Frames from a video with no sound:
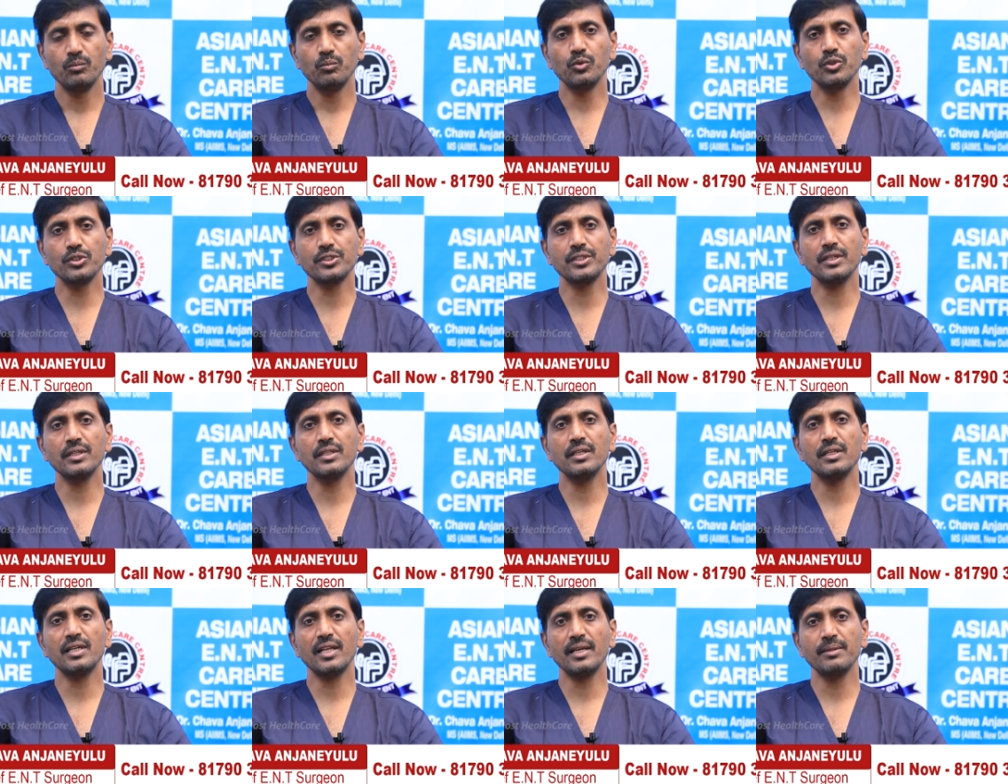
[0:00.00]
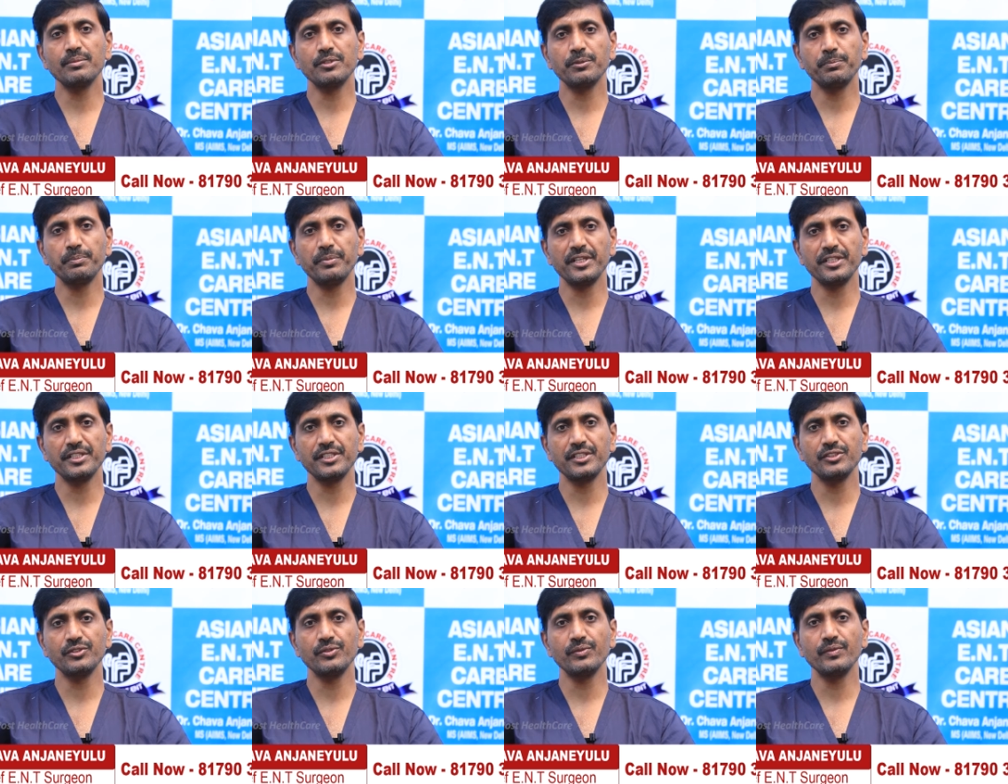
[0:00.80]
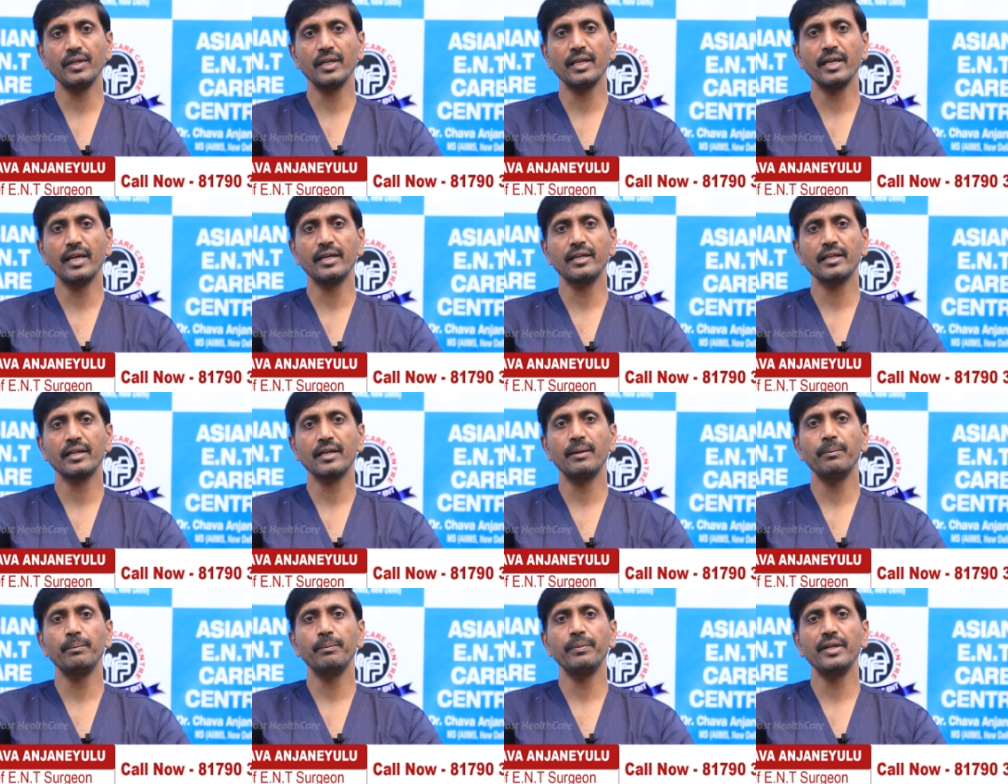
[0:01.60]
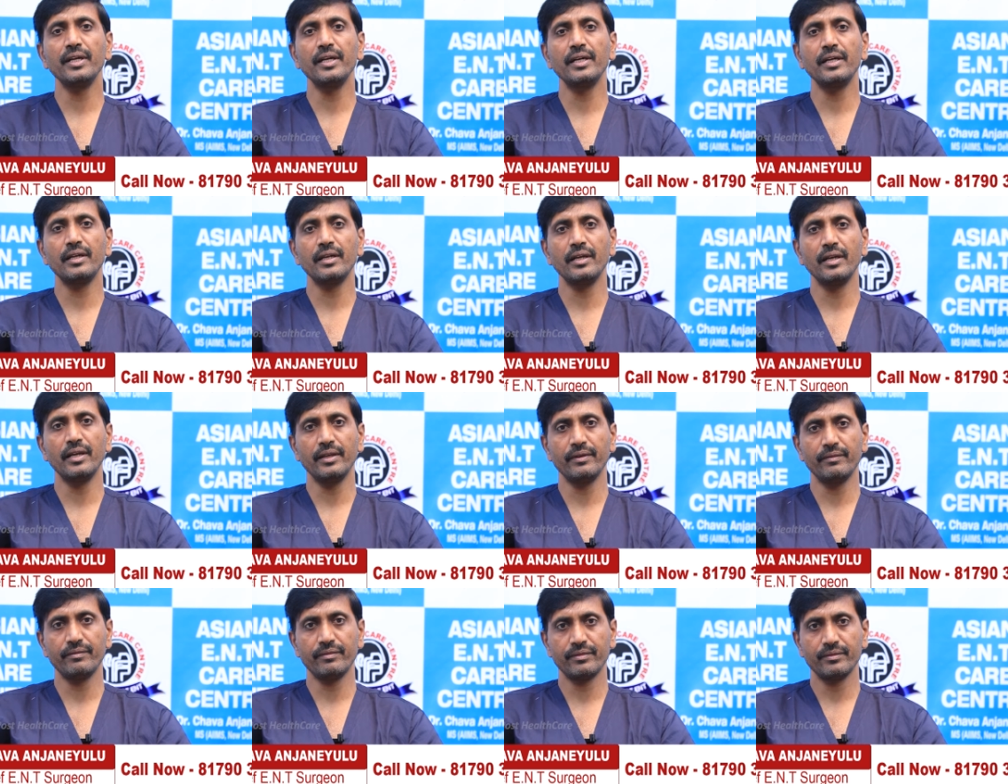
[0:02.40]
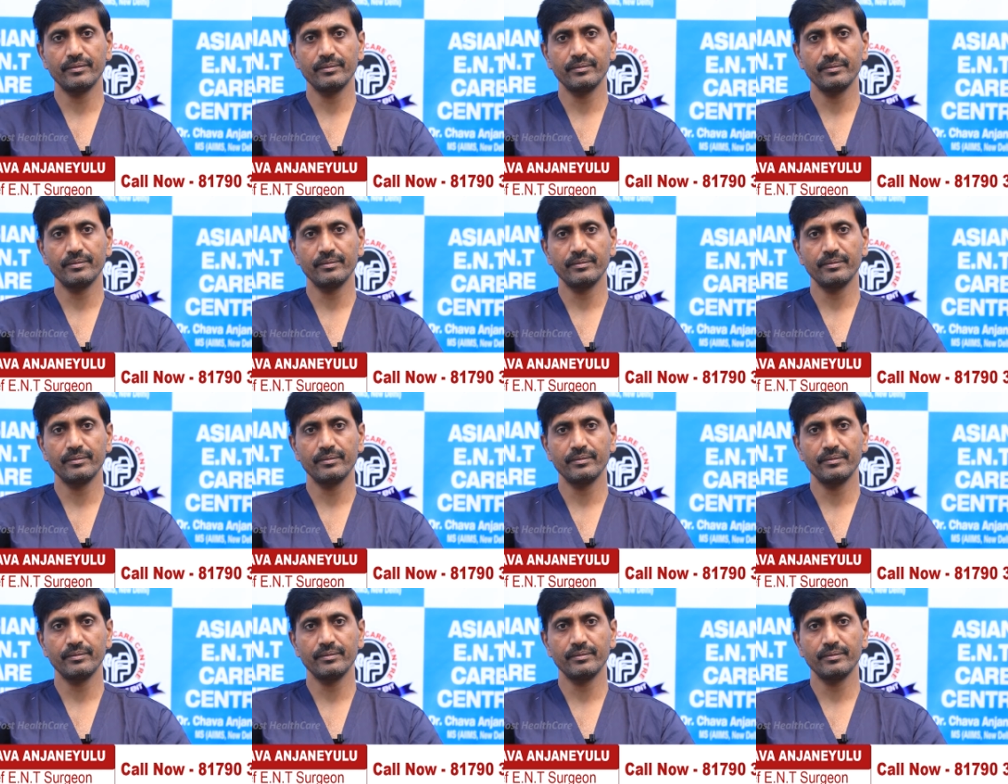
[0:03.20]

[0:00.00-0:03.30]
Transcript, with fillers: Most of the times patients will get complete relief.